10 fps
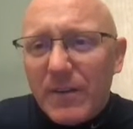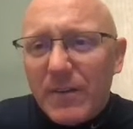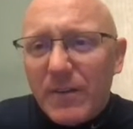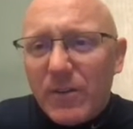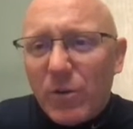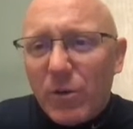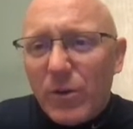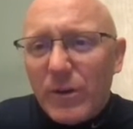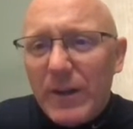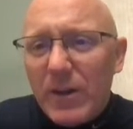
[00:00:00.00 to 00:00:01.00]
So
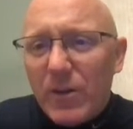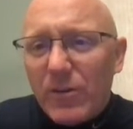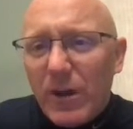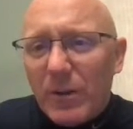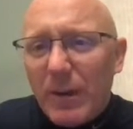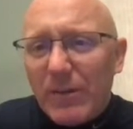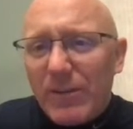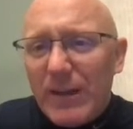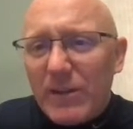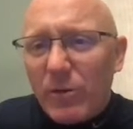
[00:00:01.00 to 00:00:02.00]
you're going to hear us talk about
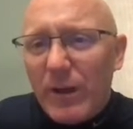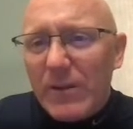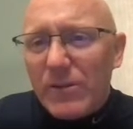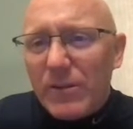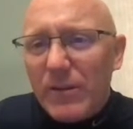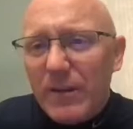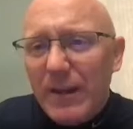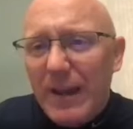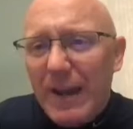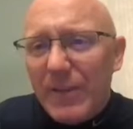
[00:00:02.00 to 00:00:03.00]
set notation,
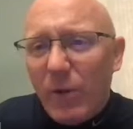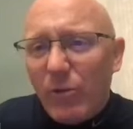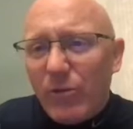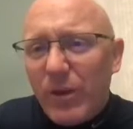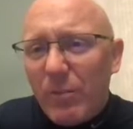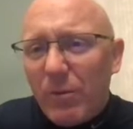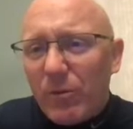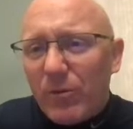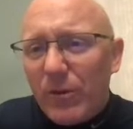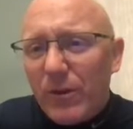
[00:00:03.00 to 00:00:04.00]
and those
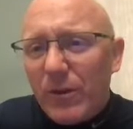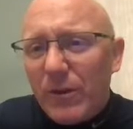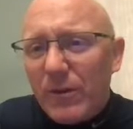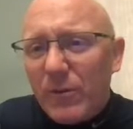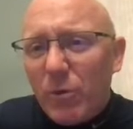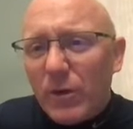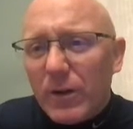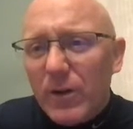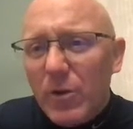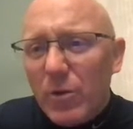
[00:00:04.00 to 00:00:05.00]
symbols we're
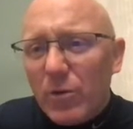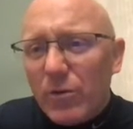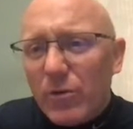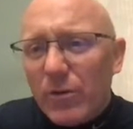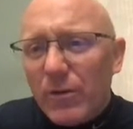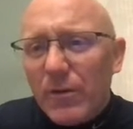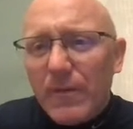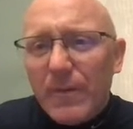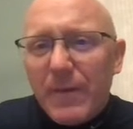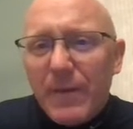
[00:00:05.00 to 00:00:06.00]
going to use.
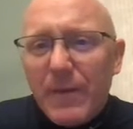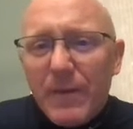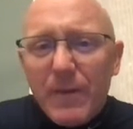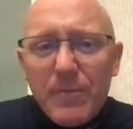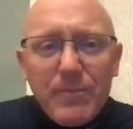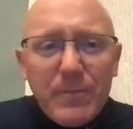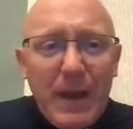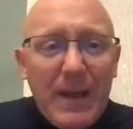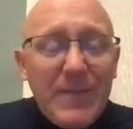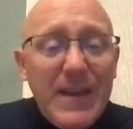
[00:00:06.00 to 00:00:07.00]

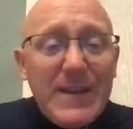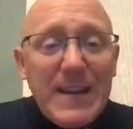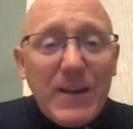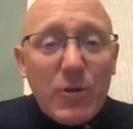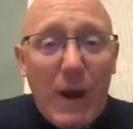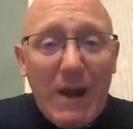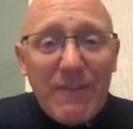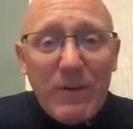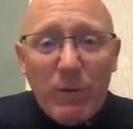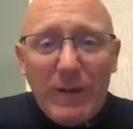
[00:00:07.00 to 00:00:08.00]
And then
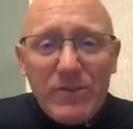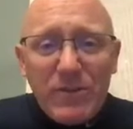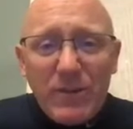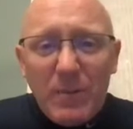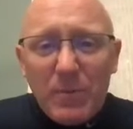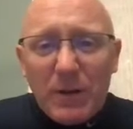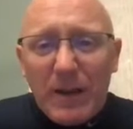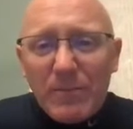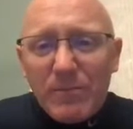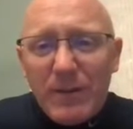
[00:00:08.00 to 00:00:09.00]
graphing, well, that's just a number
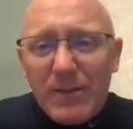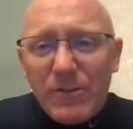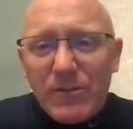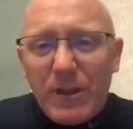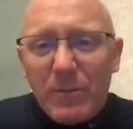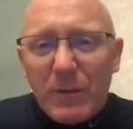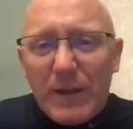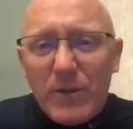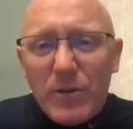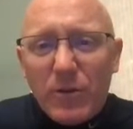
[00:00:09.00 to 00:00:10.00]
line. That's just a number line.
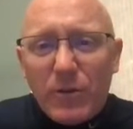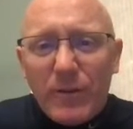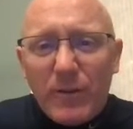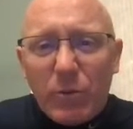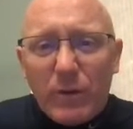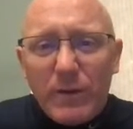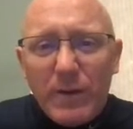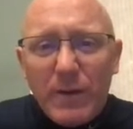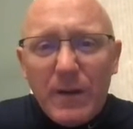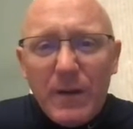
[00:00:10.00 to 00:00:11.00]
And you notice on this one,
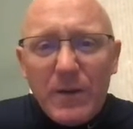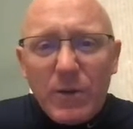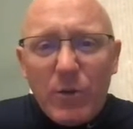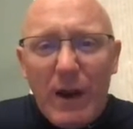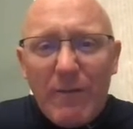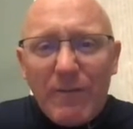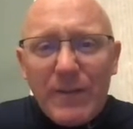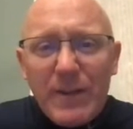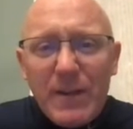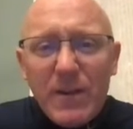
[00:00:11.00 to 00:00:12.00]
to graph
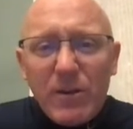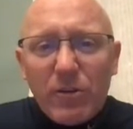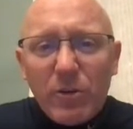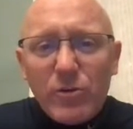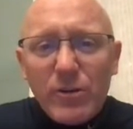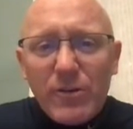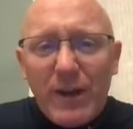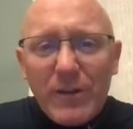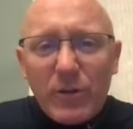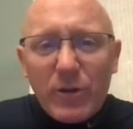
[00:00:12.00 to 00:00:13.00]
the solution
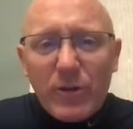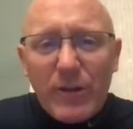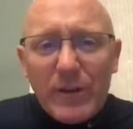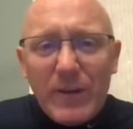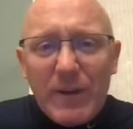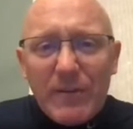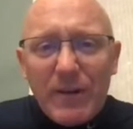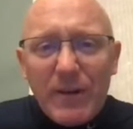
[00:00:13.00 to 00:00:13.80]
set, you'll notice that you have a